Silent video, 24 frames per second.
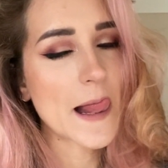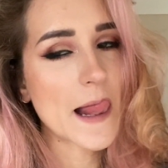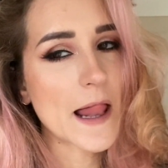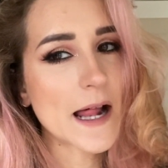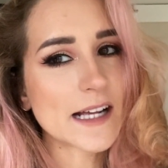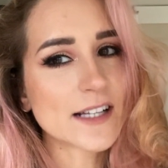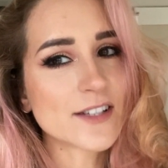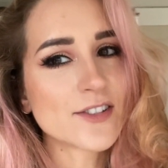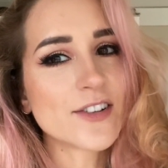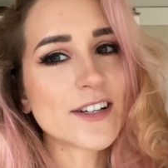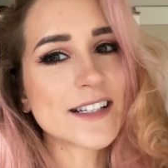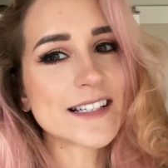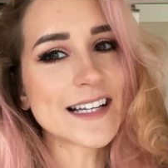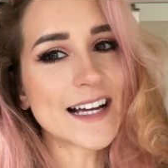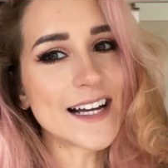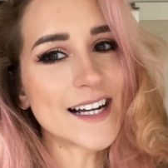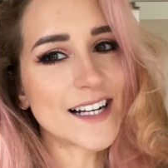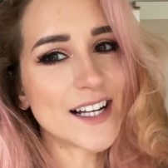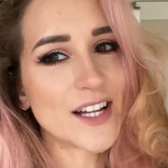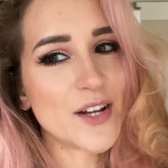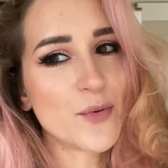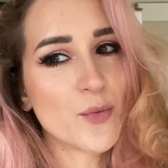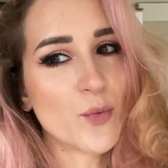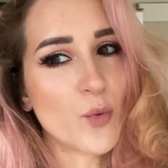It's not
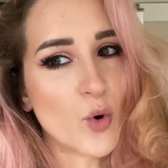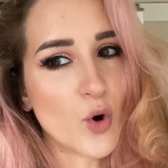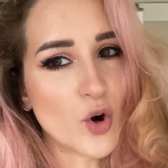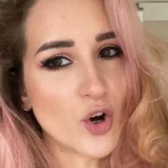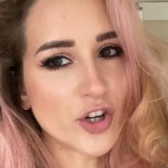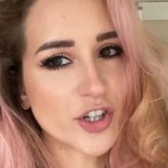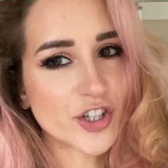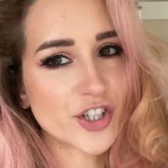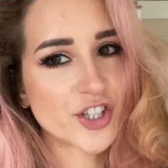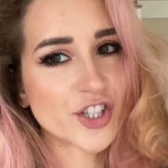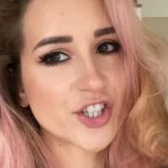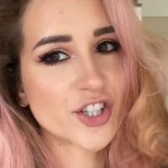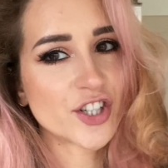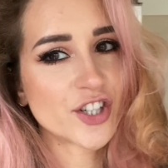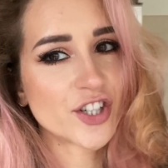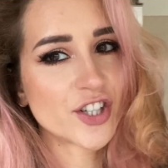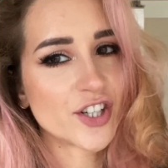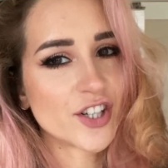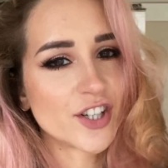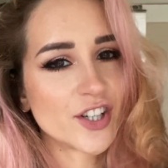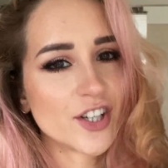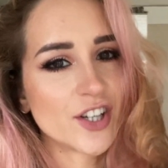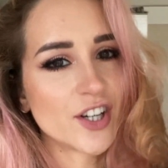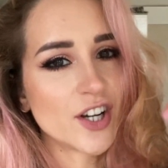exactly what
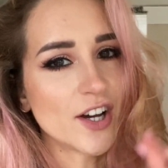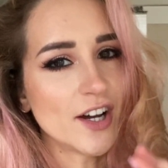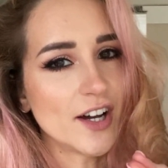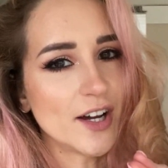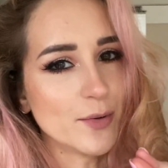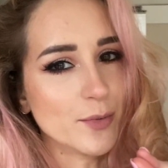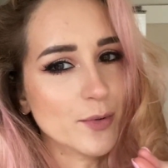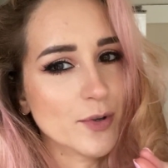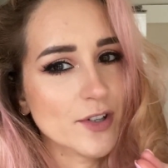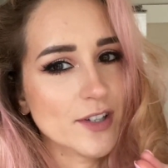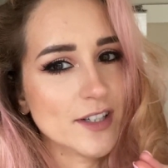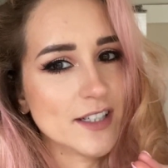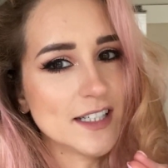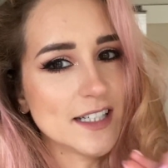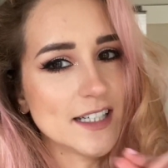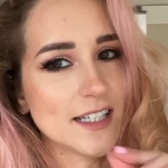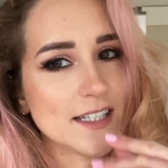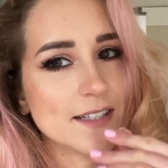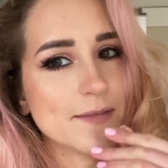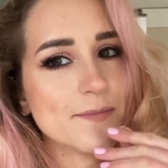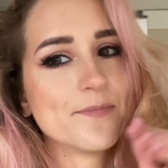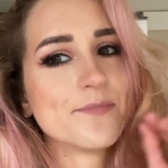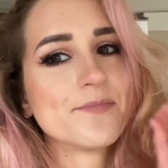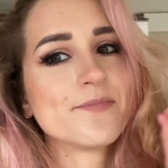I wanted.